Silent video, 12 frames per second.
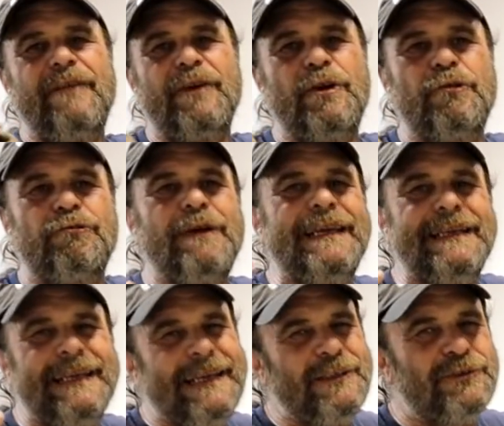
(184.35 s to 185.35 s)
have a great
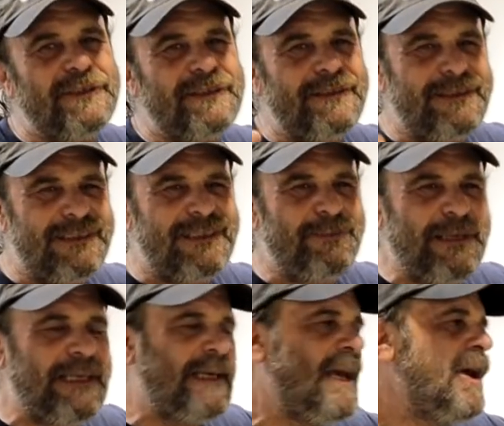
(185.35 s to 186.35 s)
interest to me.